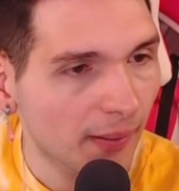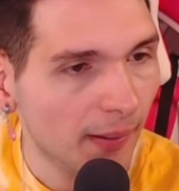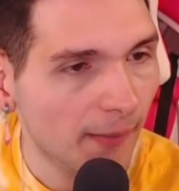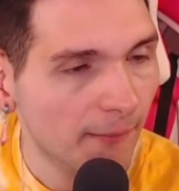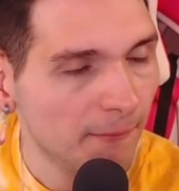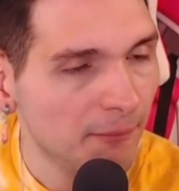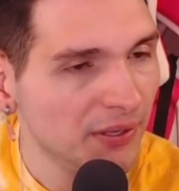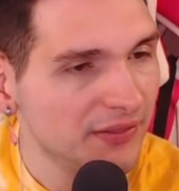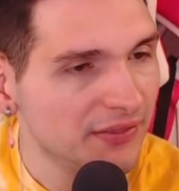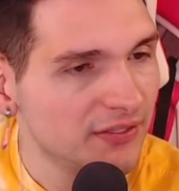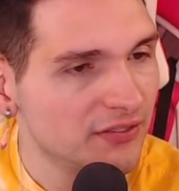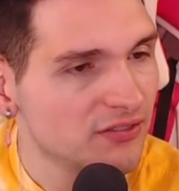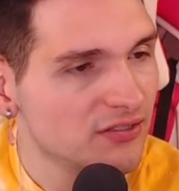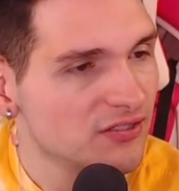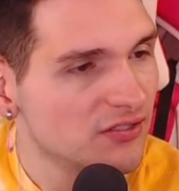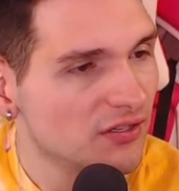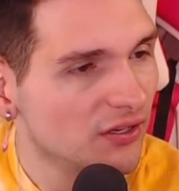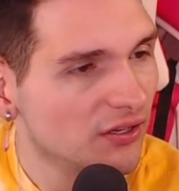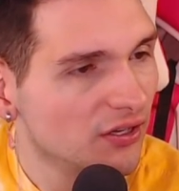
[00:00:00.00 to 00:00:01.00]
But
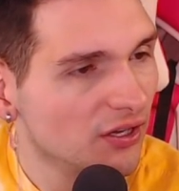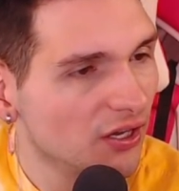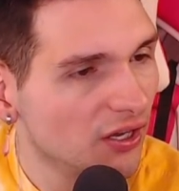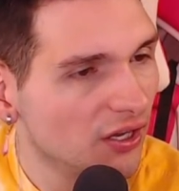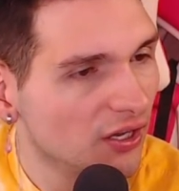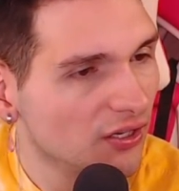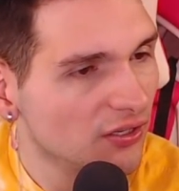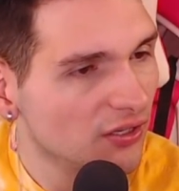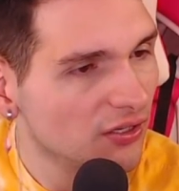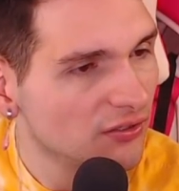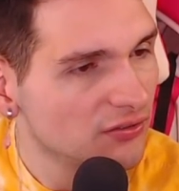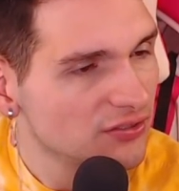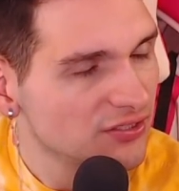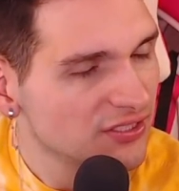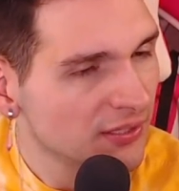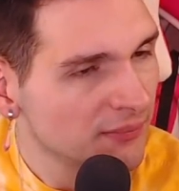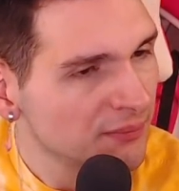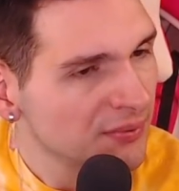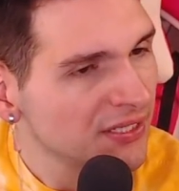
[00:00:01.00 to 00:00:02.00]
there's
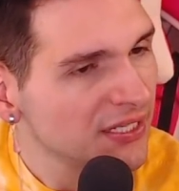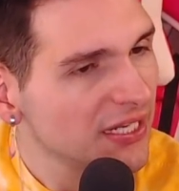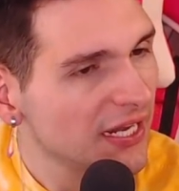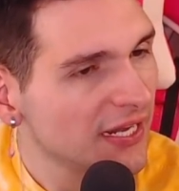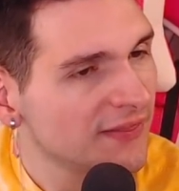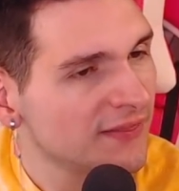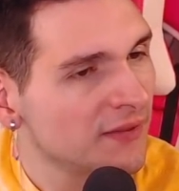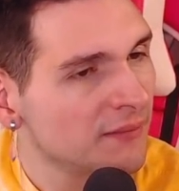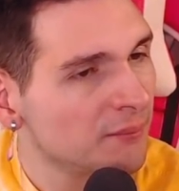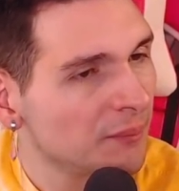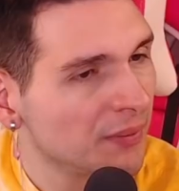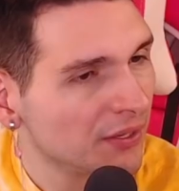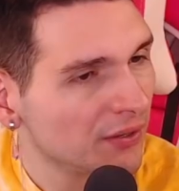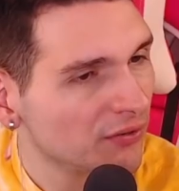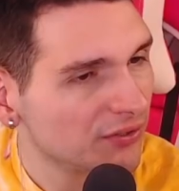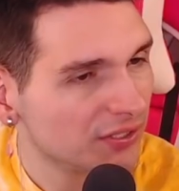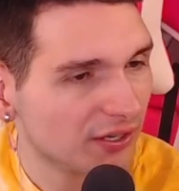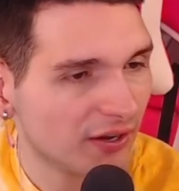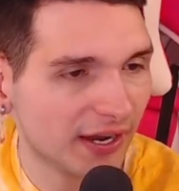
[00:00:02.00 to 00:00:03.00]
somebody in the
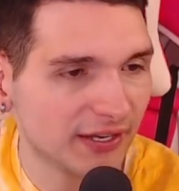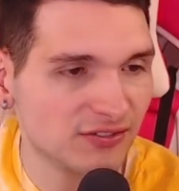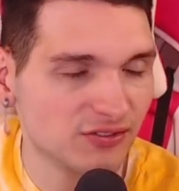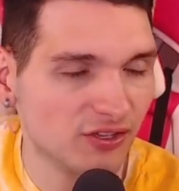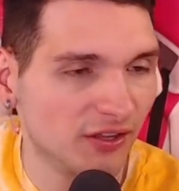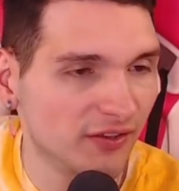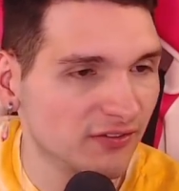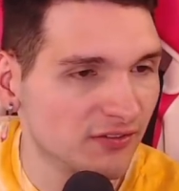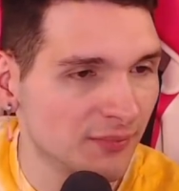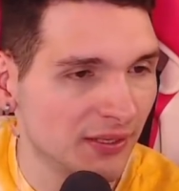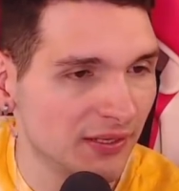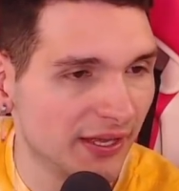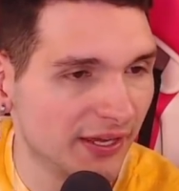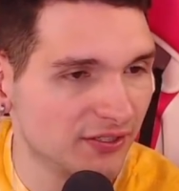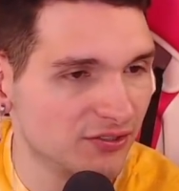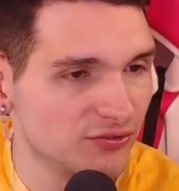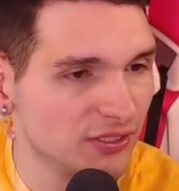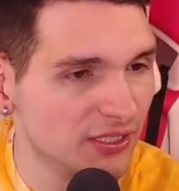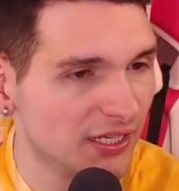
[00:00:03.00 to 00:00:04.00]
middle here. I saw this in my
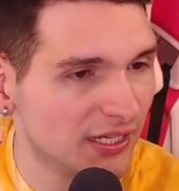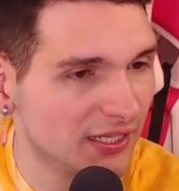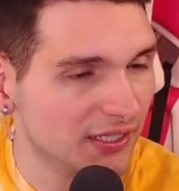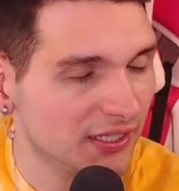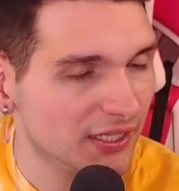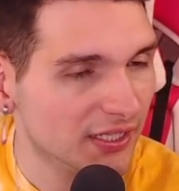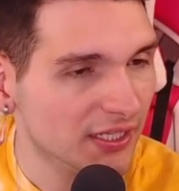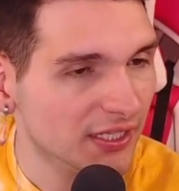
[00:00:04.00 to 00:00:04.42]
last reading.